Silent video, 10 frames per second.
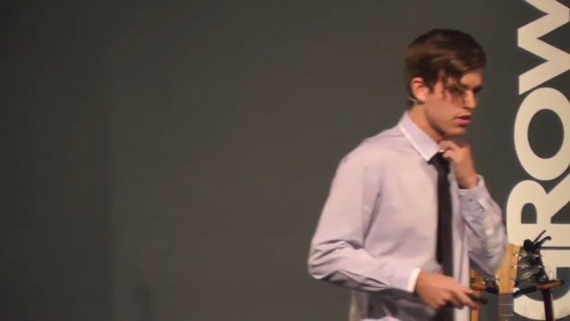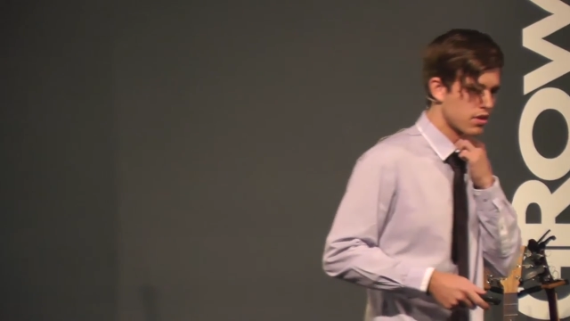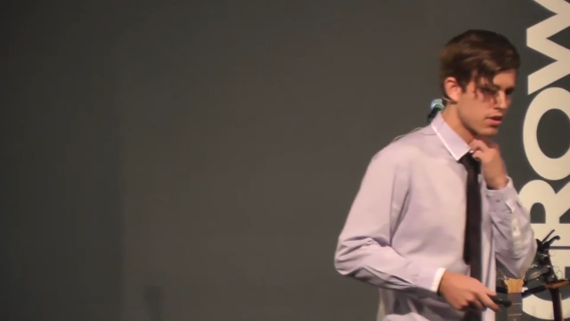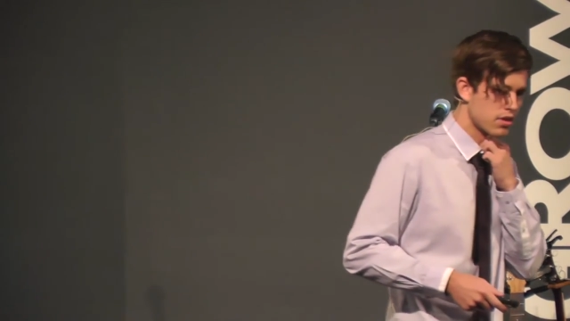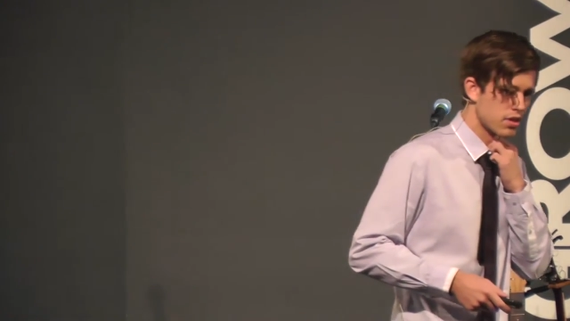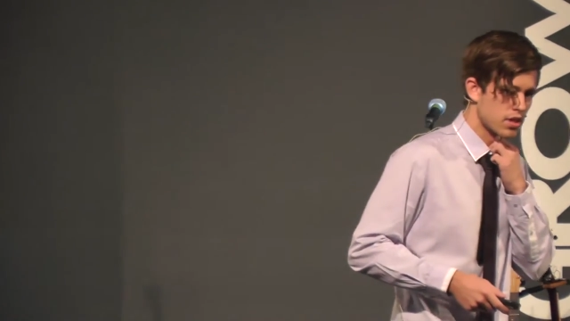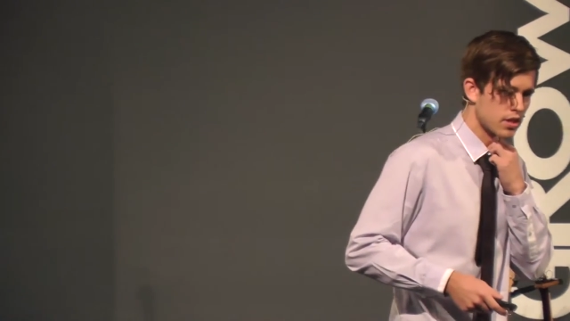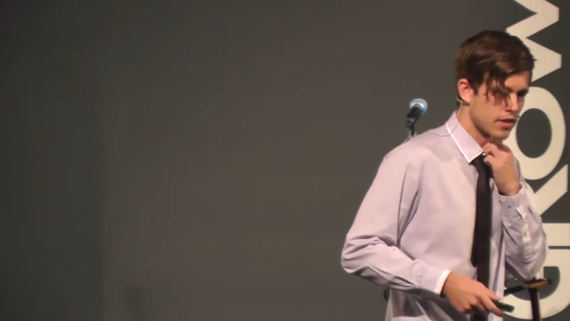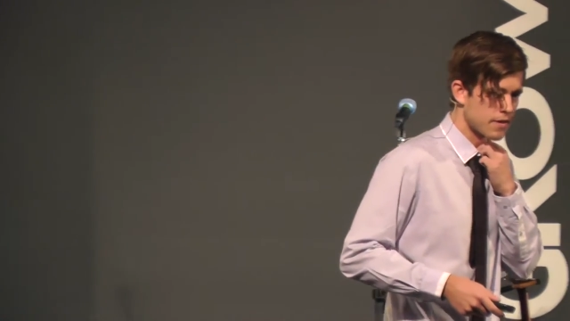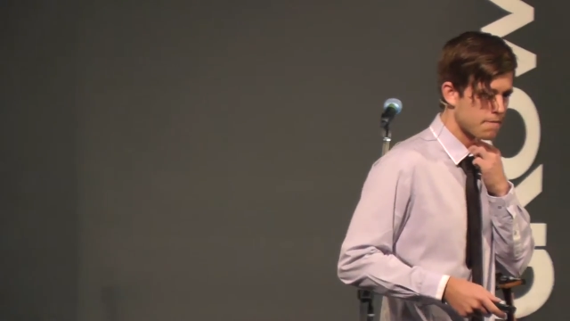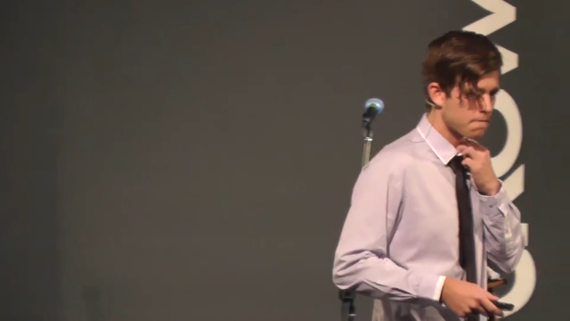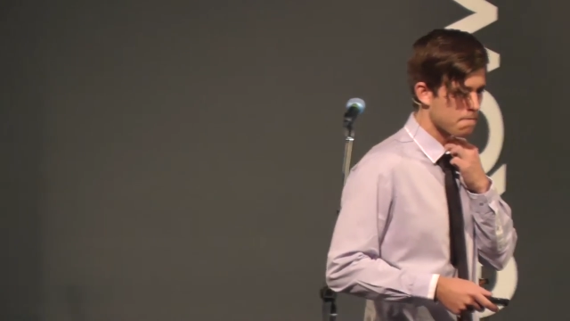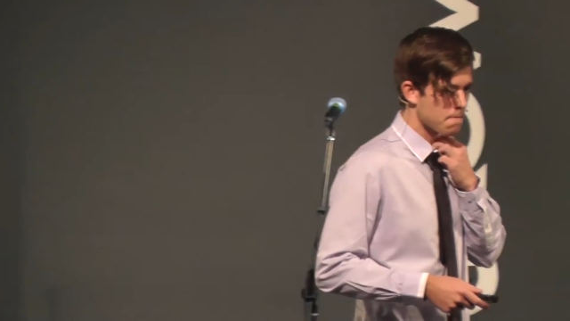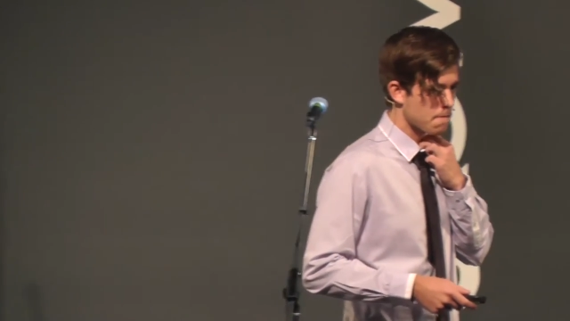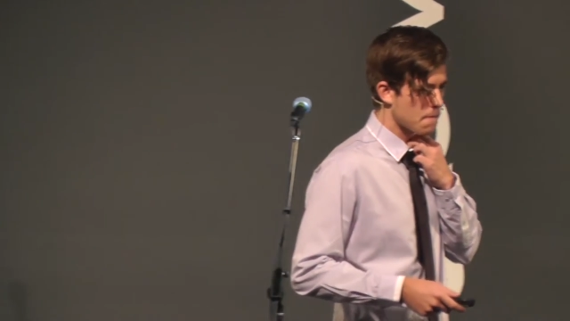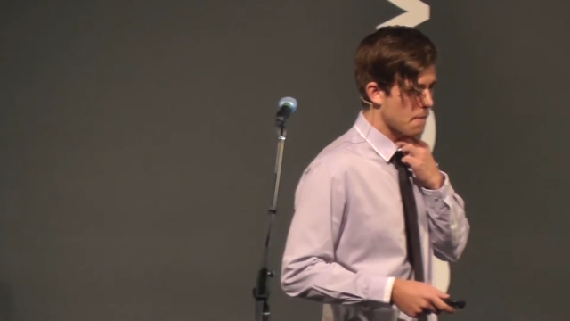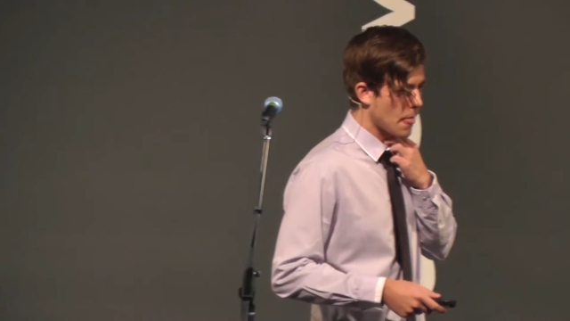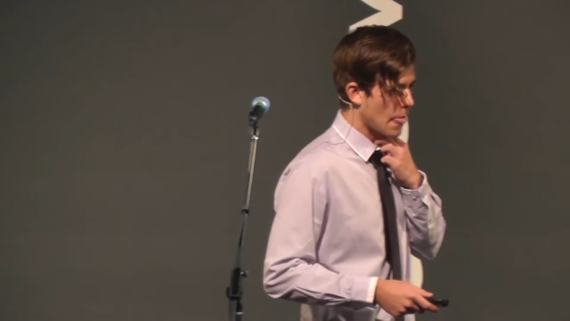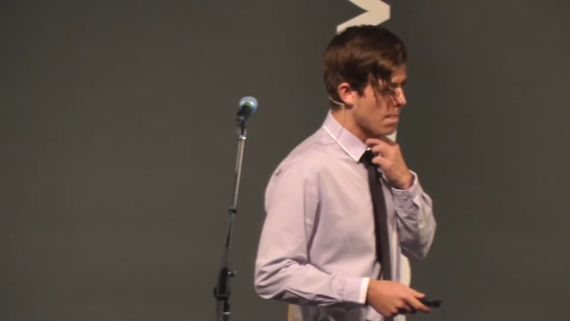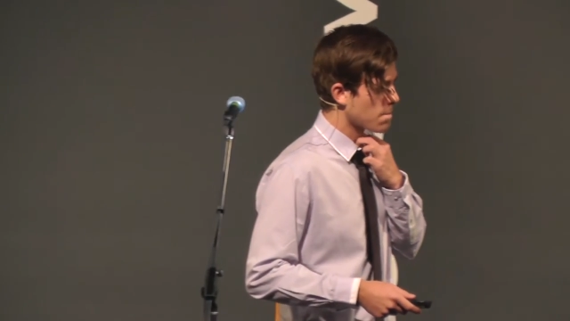
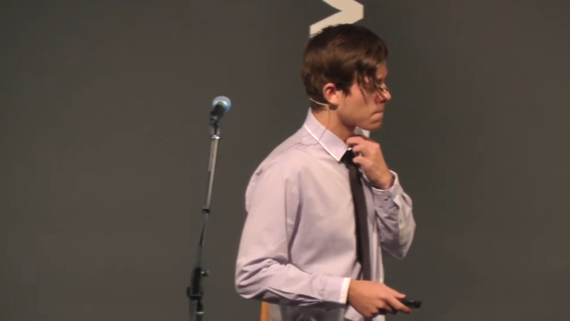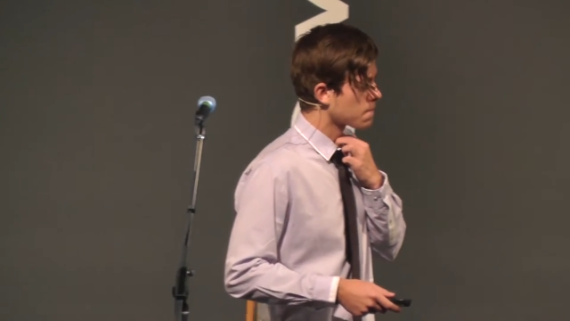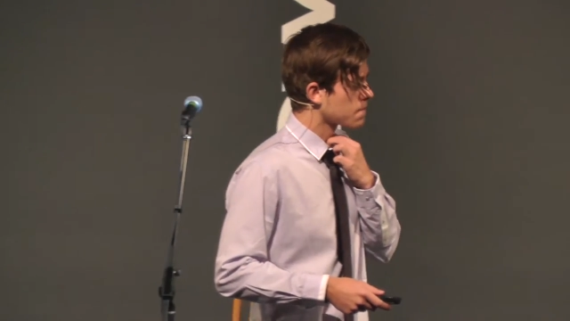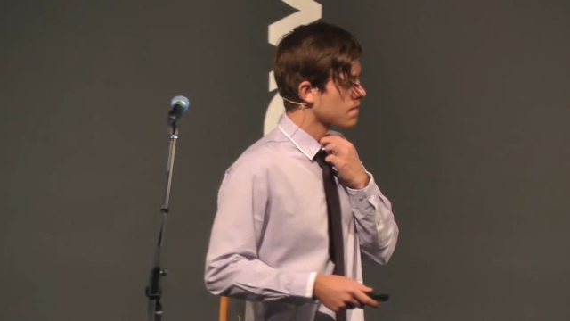Nobody speaks.